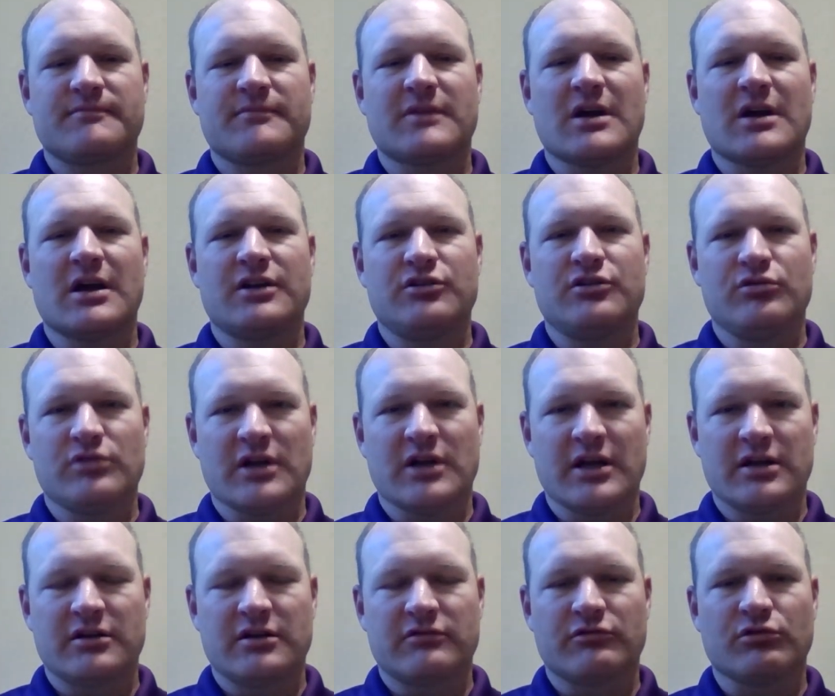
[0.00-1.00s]
I do
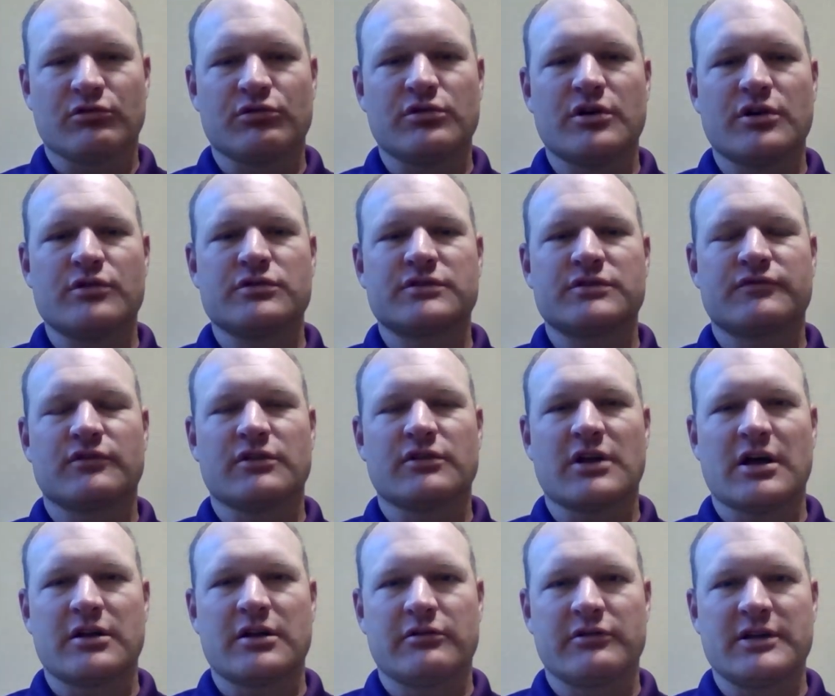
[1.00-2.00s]
like rolled oats for a
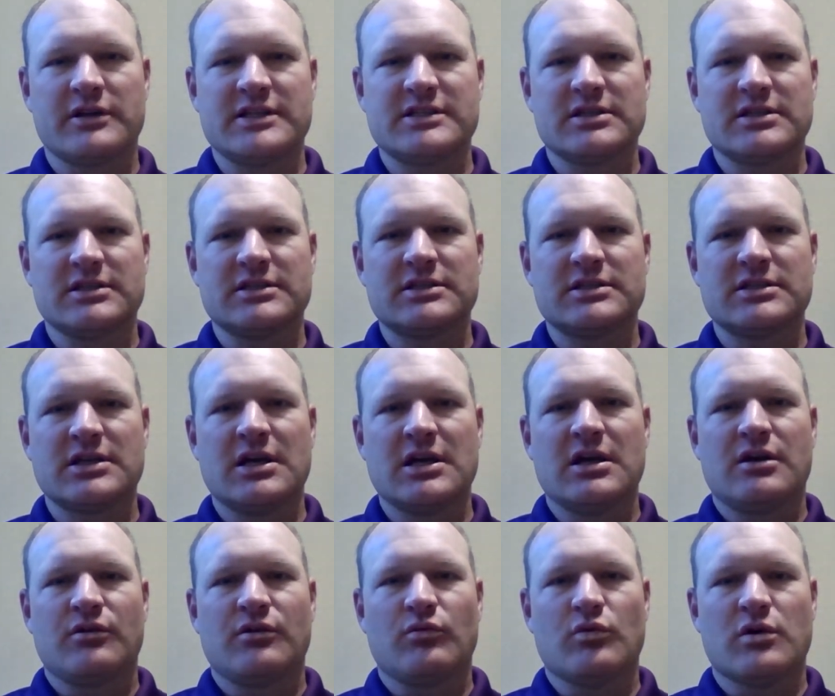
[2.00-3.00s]
lot of reasons.
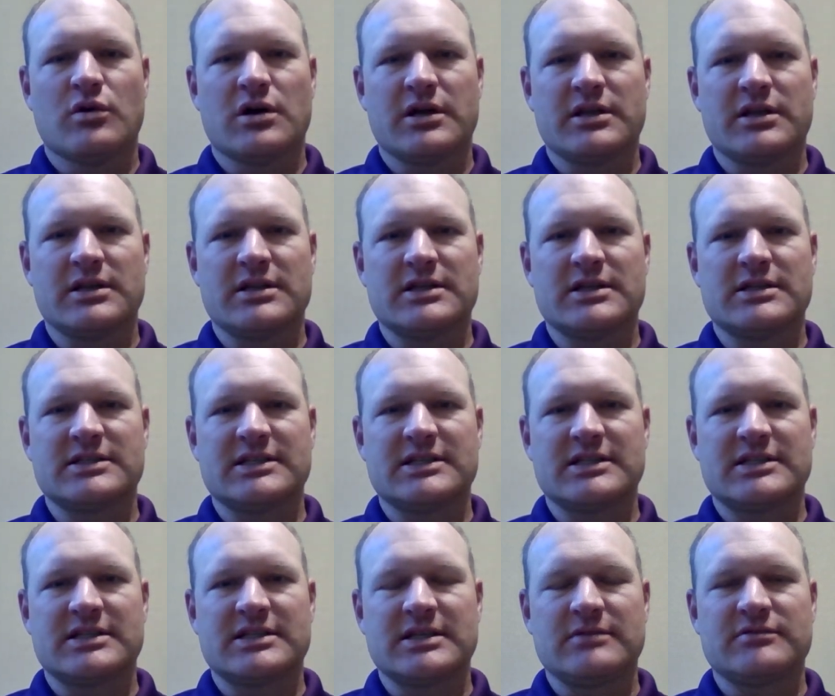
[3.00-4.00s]
One is it
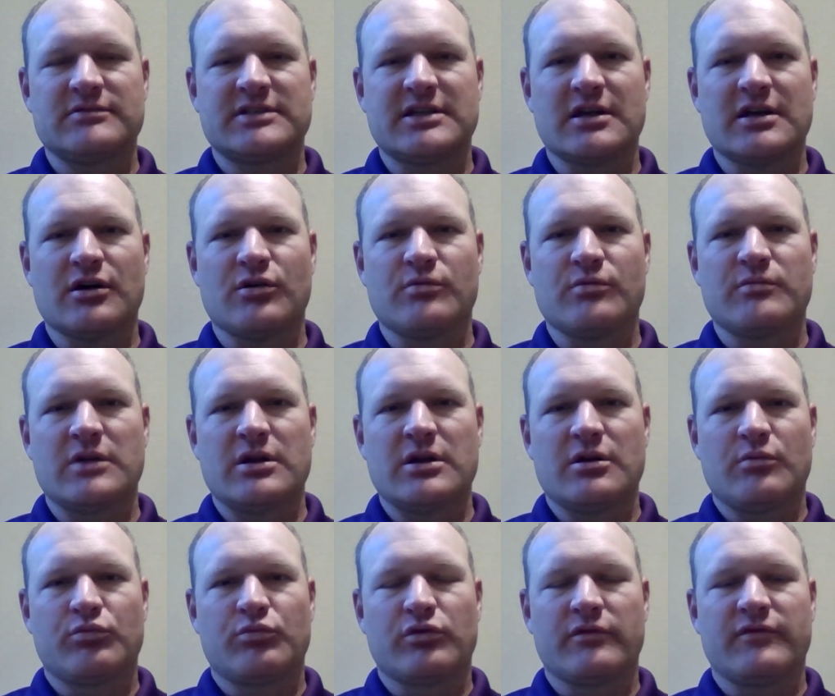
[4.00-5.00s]
seems to help
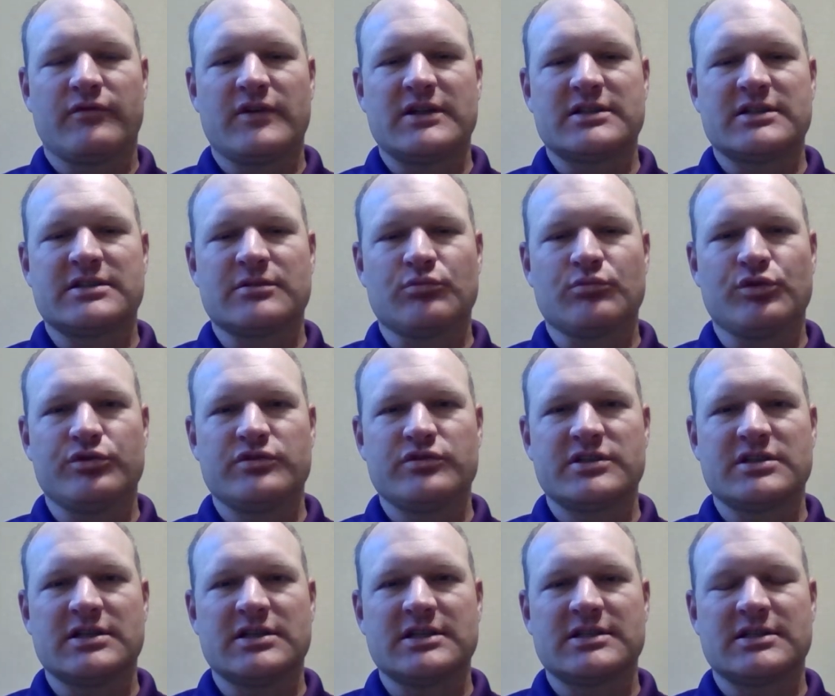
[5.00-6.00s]
prevent some
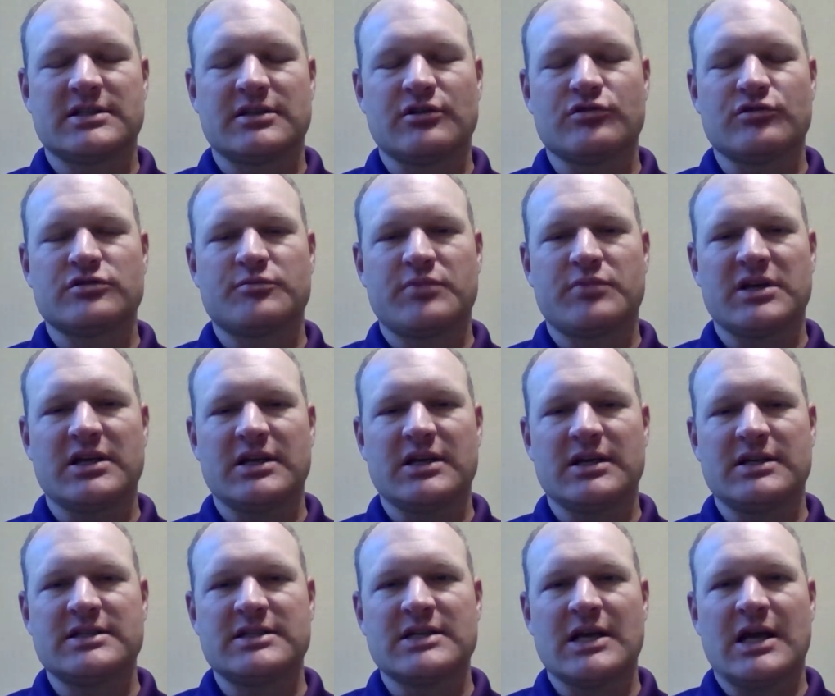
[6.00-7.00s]
looseness in those
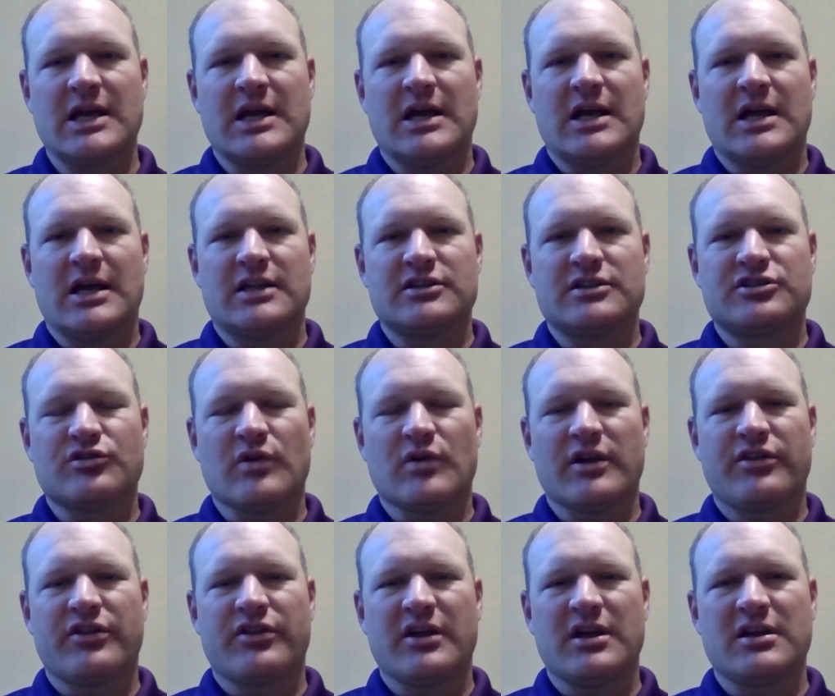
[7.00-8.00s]
pigs. And so I
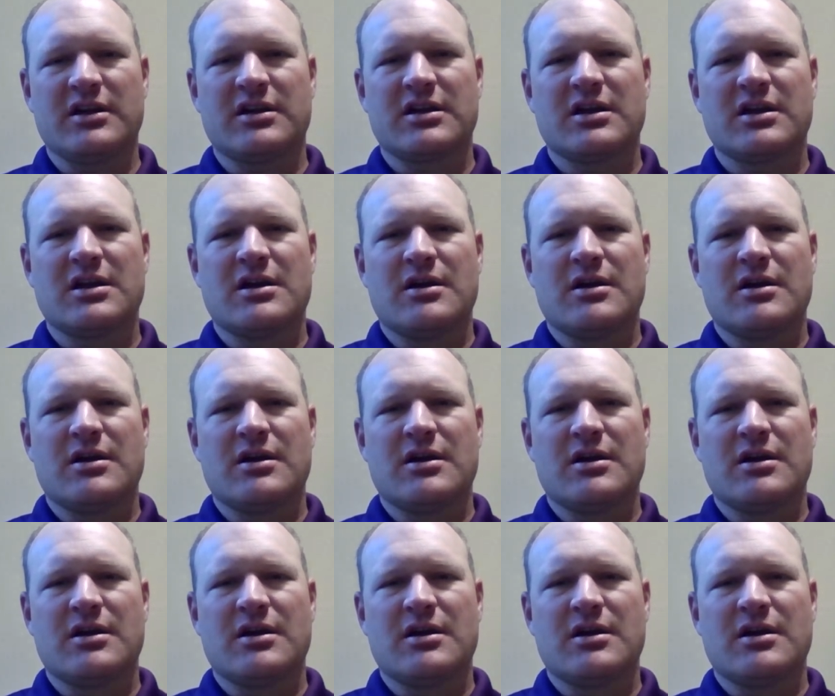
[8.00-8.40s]
think